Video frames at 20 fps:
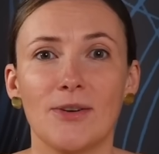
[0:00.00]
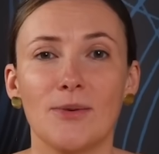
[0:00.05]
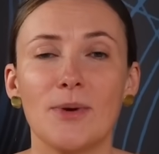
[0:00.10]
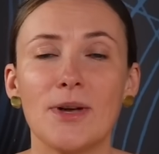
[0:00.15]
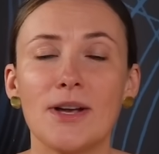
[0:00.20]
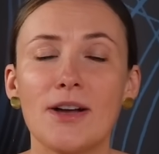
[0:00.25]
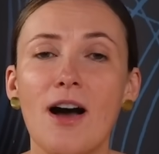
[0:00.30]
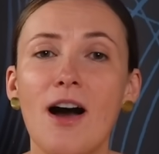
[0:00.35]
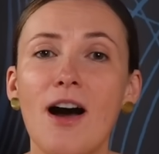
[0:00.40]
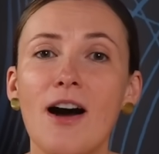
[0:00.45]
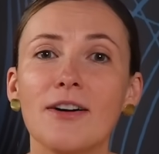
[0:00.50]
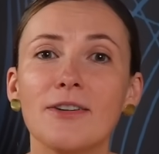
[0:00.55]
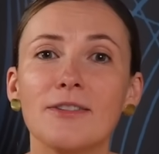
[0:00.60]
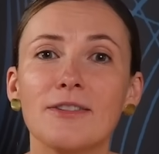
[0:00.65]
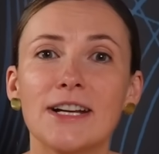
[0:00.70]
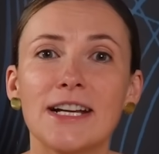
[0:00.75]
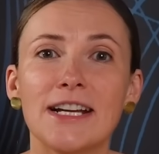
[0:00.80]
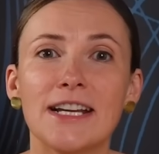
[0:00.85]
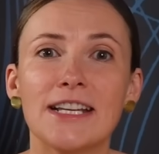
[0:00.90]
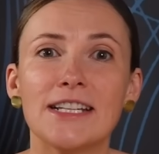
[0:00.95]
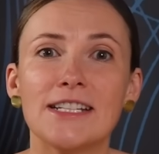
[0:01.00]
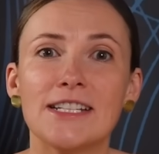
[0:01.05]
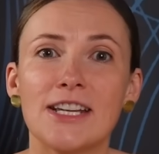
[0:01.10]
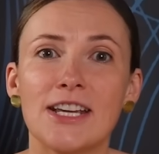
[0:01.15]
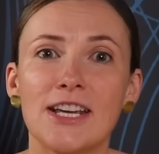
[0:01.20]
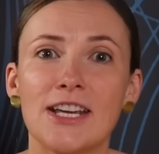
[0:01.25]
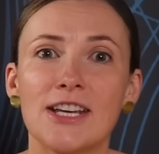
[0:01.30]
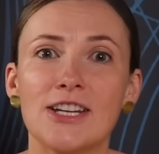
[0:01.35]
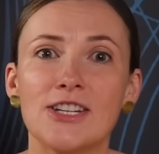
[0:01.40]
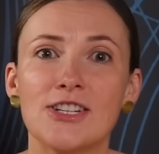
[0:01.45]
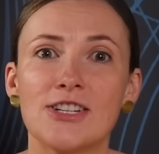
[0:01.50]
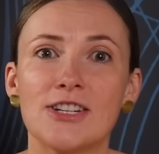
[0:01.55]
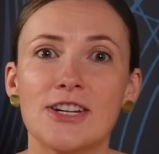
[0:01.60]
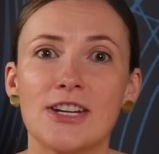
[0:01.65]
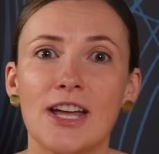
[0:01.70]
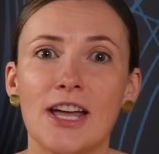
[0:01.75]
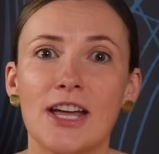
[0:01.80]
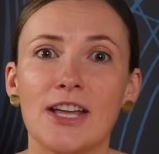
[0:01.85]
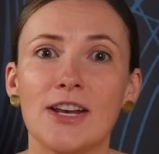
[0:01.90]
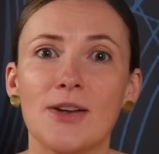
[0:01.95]
We can't really teach
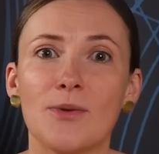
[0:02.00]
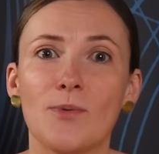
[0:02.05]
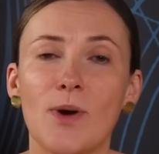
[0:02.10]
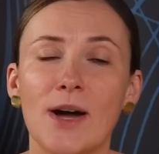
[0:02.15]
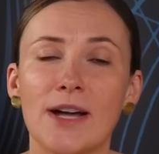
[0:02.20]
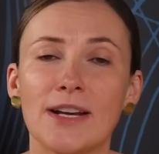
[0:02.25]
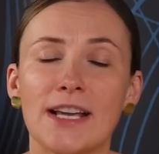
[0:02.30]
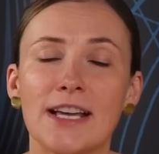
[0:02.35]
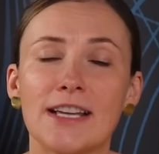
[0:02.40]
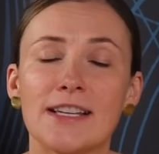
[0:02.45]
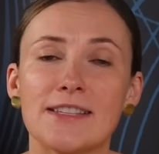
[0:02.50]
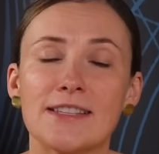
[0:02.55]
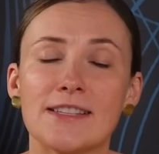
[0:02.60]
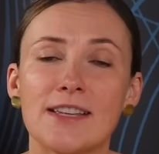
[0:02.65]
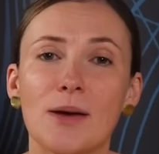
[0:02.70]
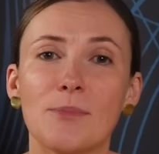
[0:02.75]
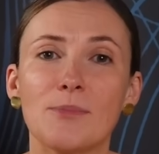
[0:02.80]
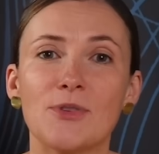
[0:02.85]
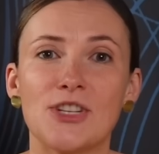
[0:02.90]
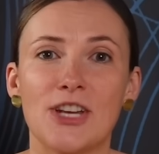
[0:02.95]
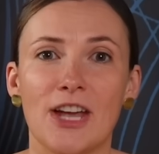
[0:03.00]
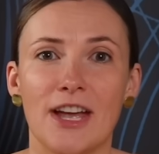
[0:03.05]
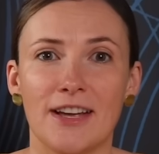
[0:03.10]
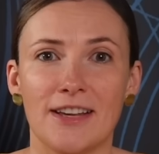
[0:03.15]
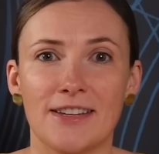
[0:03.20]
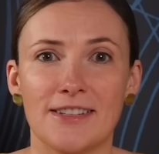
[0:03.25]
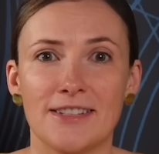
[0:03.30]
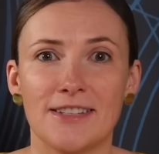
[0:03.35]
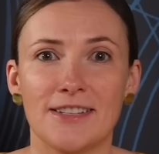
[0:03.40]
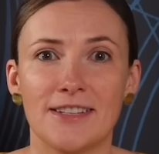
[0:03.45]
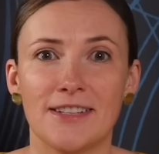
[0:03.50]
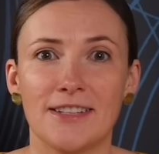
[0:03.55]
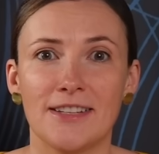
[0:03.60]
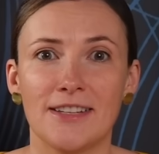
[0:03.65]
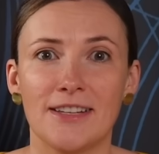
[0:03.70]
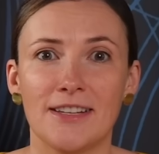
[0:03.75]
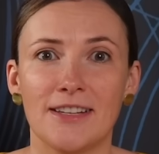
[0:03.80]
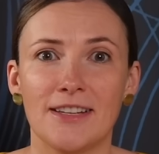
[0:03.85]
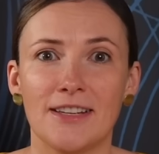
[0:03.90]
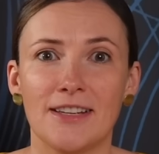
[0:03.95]
anyone a subject.
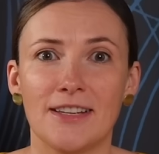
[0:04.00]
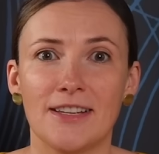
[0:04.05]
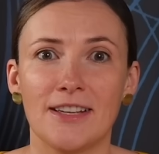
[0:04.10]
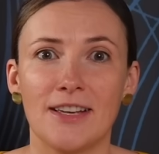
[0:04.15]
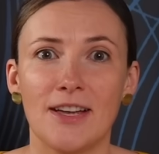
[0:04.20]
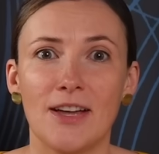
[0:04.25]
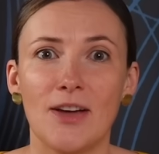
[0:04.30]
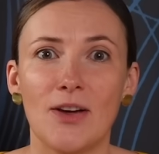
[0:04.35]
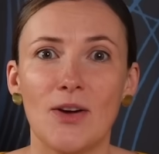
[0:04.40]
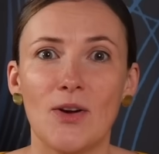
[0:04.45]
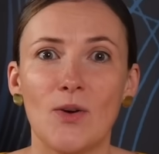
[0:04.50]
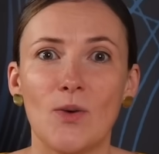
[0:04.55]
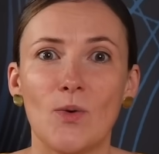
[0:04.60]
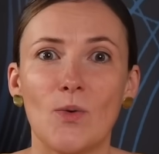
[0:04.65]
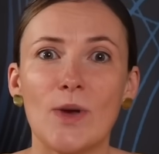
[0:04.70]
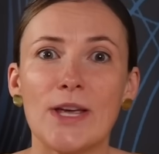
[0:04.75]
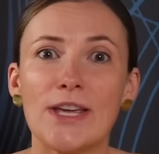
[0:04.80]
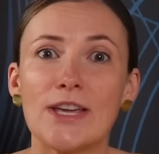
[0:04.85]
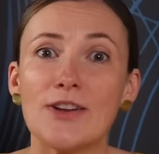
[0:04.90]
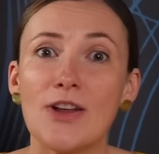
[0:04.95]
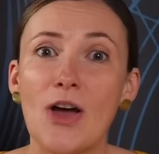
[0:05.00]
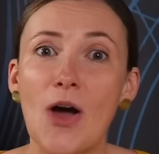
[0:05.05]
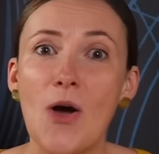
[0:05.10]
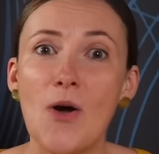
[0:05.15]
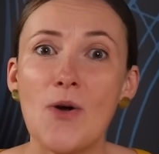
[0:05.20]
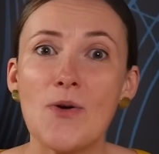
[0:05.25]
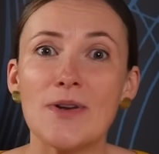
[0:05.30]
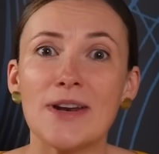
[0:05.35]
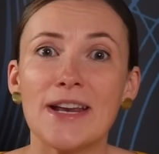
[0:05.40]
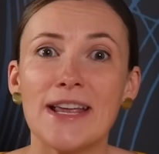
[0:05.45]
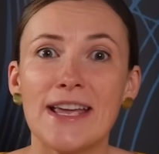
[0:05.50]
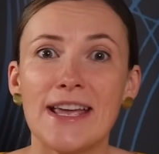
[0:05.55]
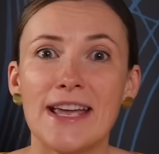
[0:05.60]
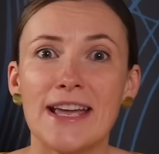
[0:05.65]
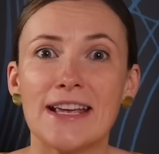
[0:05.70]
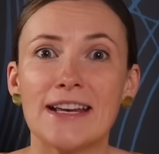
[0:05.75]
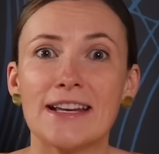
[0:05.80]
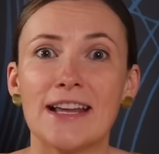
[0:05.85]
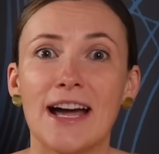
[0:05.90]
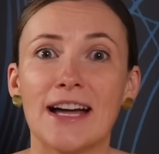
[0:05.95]
We can only
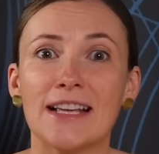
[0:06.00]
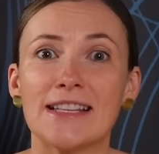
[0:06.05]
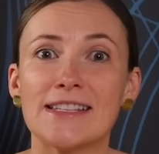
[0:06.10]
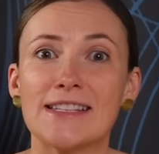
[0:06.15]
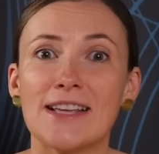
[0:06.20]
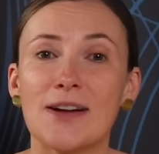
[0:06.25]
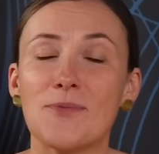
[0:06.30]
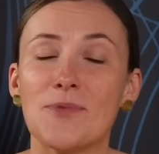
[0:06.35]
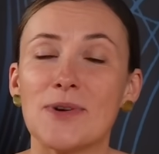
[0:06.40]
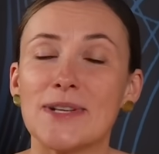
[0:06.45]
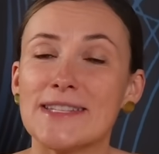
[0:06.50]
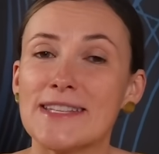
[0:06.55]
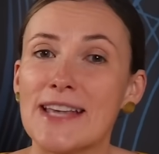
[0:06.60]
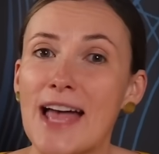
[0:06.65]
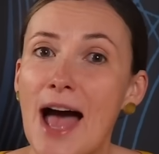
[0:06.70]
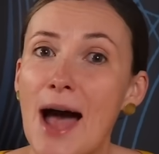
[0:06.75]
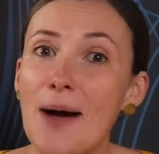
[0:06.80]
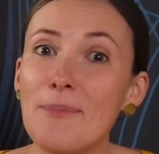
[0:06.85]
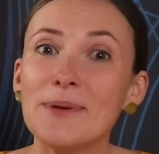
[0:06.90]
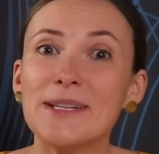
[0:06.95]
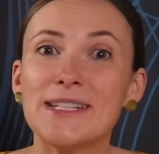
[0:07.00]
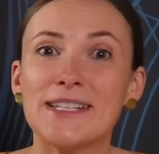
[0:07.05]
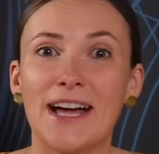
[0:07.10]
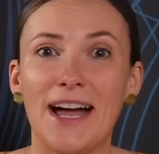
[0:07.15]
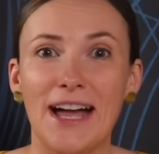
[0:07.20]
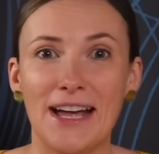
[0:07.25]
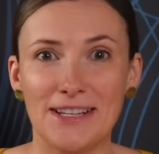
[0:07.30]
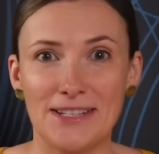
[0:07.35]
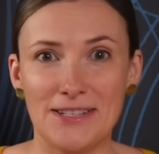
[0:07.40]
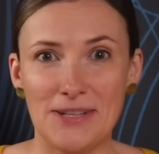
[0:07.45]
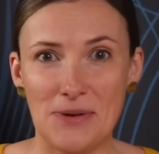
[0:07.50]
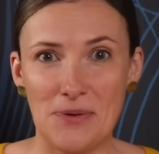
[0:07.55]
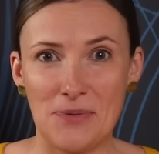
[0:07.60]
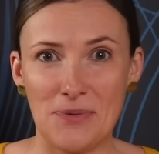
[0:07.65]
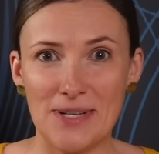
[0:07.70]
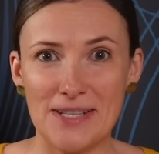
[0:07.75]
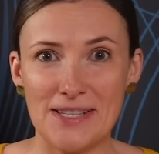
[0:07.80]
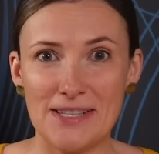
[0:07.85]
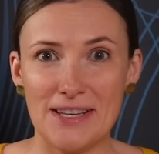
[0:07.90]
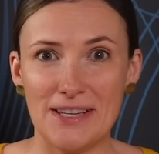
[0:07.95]
ignite someone's appetite
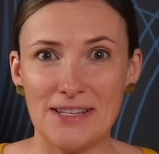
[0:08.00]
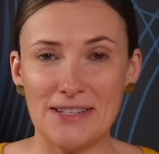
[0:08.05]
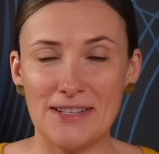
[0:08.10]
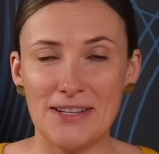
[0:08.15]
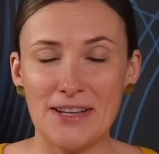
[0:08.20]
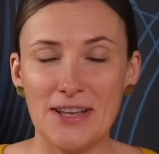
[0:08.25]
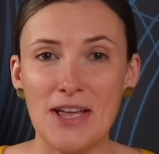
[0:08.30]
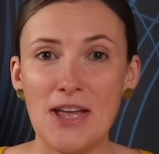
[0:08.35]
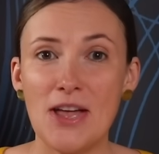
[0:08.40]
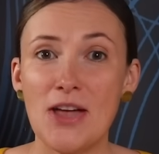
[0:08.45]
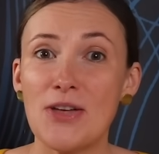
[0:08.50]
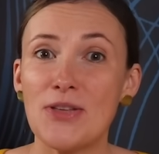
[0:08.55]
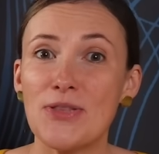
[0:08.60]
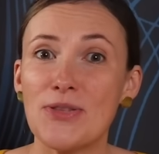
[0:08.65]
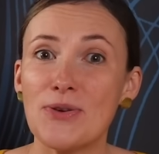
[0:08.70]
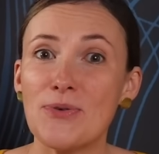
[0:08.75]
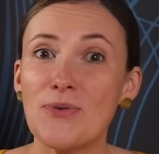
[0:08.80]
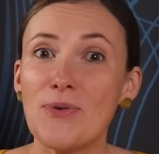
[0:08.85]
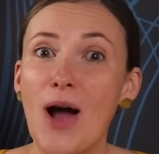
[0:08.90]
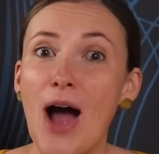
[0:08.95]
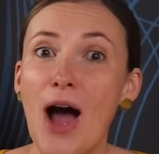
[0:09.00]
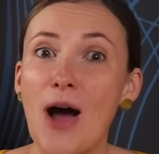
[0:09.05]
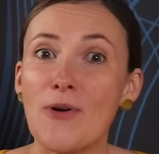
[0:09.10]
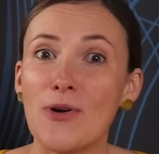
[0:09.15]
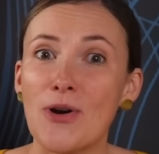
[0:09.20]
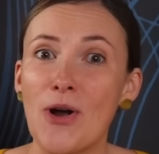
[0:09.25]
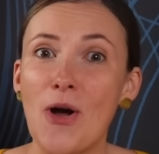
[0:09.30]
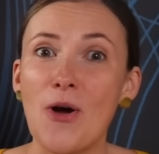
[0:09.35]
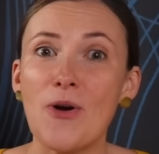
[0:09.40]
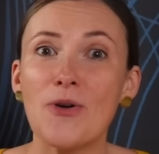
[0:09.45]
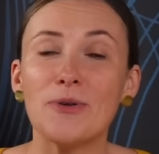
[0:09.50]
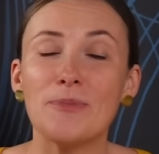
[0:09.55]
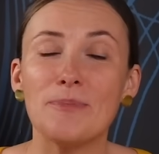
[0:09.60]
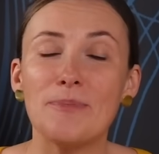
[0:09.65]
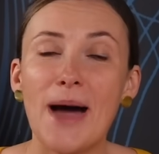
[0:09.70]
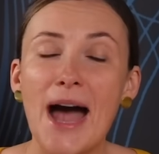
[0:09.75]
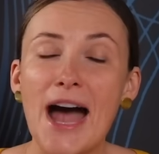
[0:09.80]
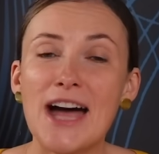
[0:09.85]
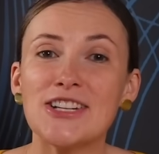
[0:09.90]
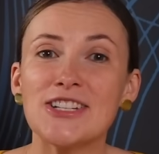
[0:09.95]
towards it through our own
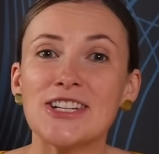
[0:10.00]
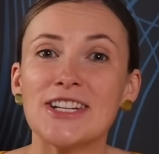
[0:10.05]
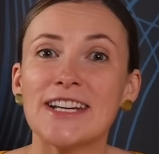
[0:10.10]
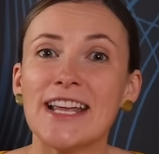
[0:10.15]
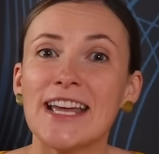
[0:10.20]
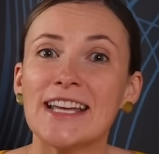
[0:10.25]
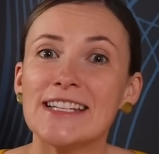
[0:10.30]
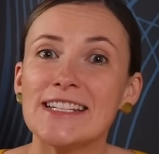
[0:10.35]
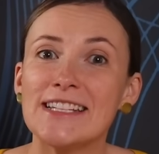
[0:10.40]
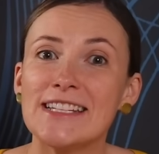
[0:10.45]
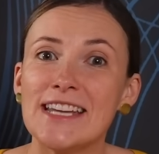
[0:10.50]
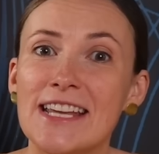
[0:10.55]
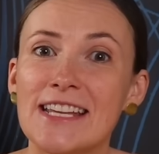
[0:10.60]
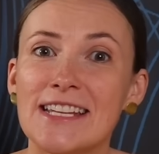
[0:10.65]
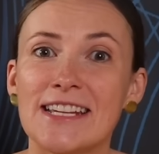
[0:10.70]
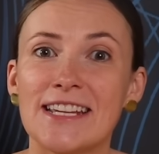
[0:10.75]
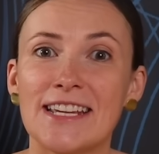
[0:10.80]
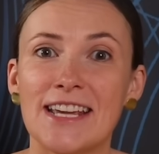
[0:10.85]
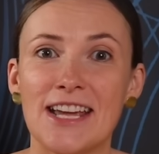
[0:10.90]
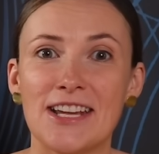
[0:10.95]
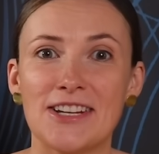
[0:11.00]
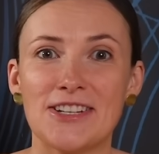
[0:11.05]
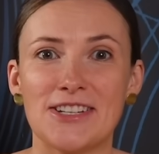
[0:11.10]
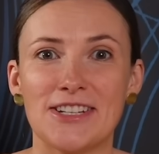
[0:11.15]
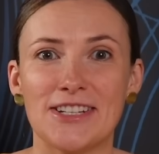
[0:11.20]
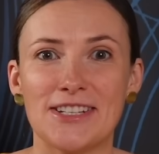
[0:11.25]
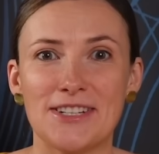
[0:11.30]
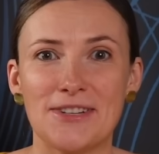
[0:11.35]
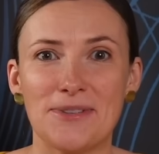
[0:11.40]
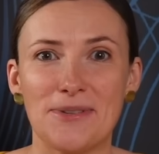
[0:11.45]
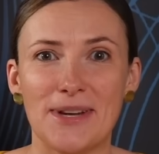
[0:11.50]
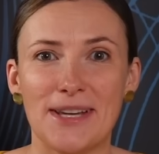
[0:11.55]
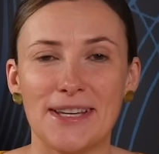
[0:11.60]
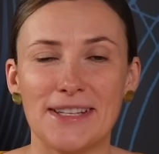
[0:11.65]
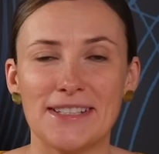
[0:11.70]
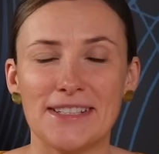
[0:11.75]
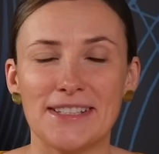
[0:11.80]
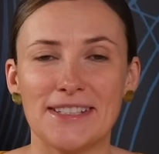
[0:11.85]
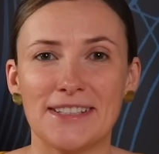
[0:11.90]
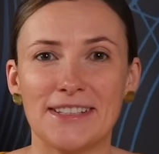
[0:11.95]
passion and dedication to
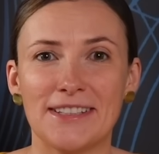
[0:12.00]
it.